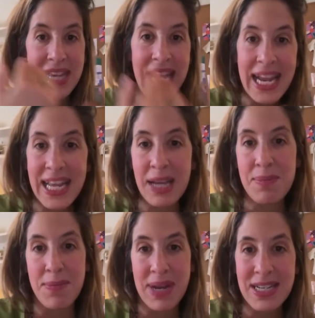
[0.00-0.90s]
gaining
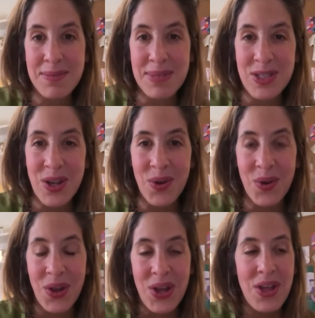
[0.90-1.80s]
momentum. And so
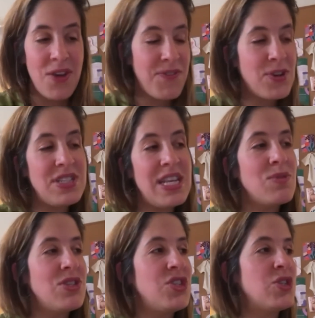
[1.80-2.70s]
the first thing
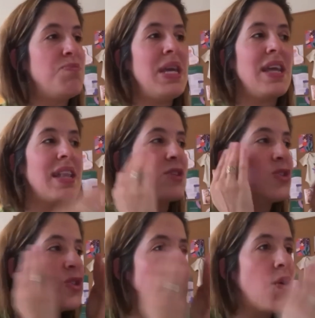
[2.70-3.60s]
was just being like
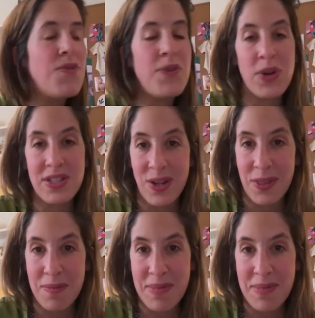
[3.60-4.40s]
so focused on the